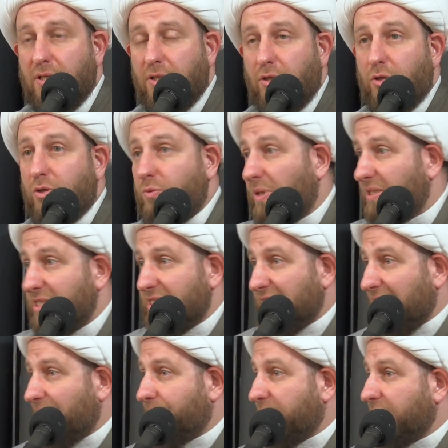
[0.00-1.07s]
Look what is
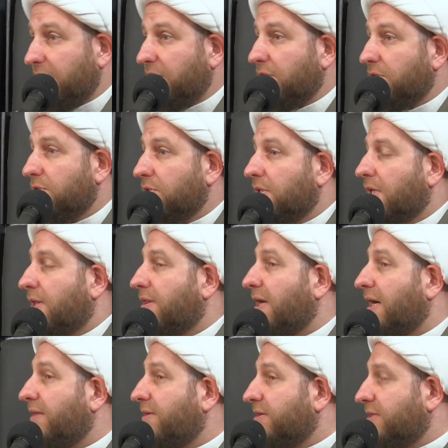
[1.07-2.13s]
happening. The
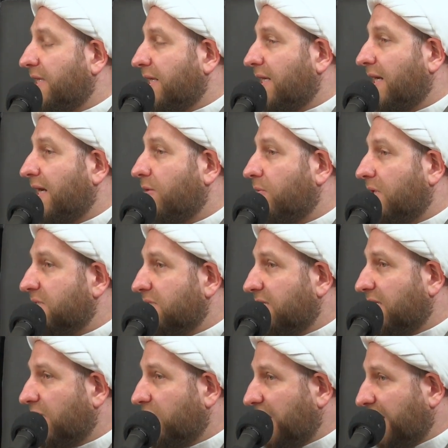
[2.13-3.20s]
other day I was in
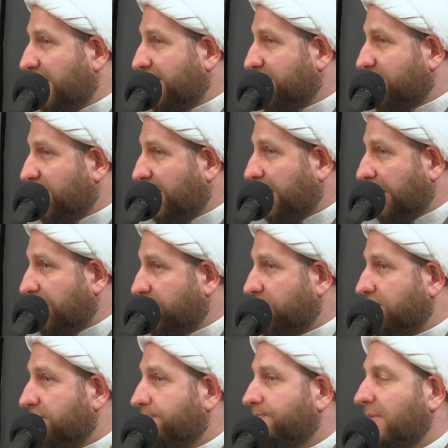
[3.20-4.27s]
the United
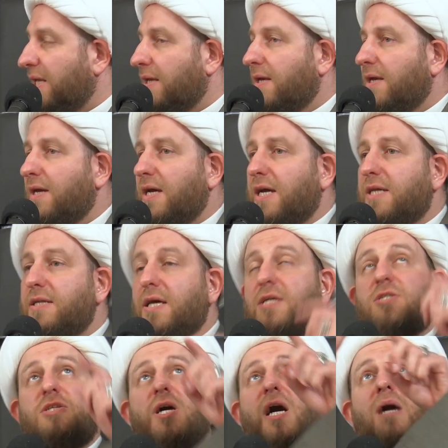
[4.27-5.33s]
States and I
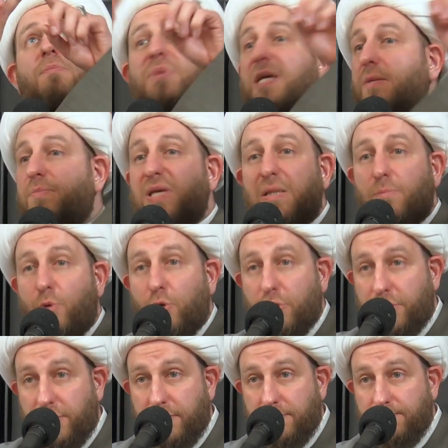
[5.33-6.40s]
saw a big
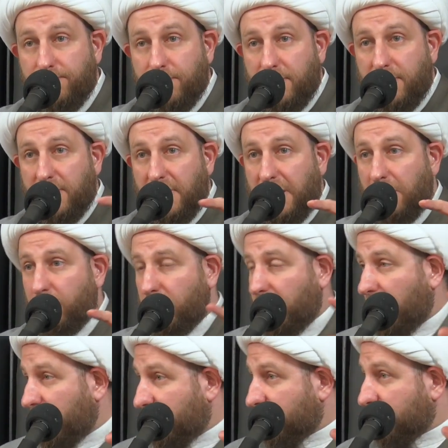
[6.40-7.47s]
billboard. Now,
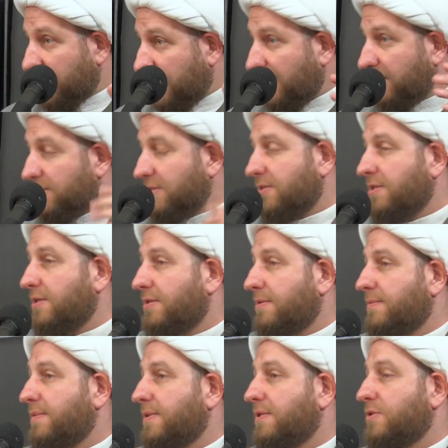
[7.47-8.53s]
United States
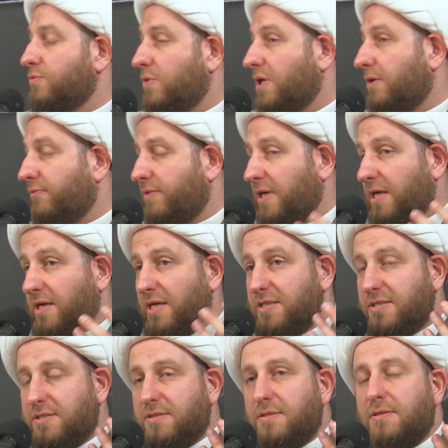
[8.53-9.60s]
is one of the, I
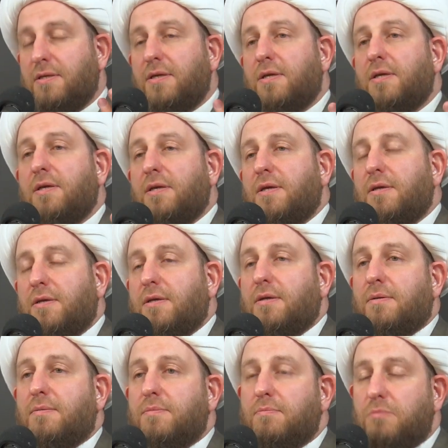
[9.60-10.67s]
guess,
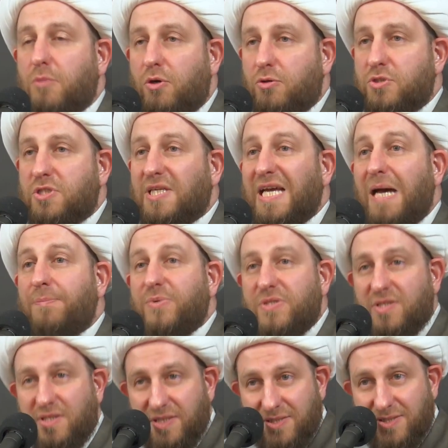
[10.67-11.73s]
most
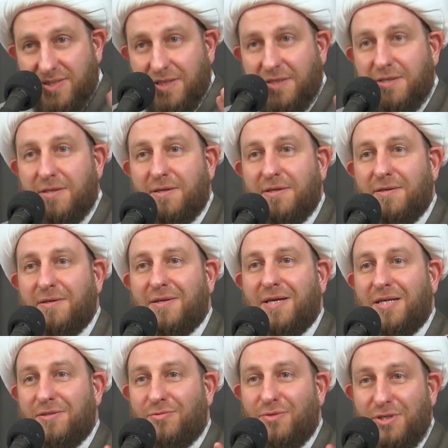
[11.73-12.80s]
capitalistic
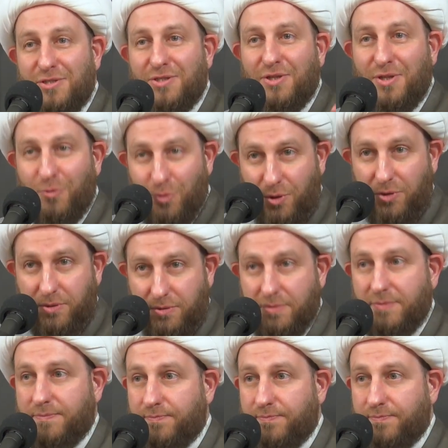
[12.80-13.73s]
countries in the world.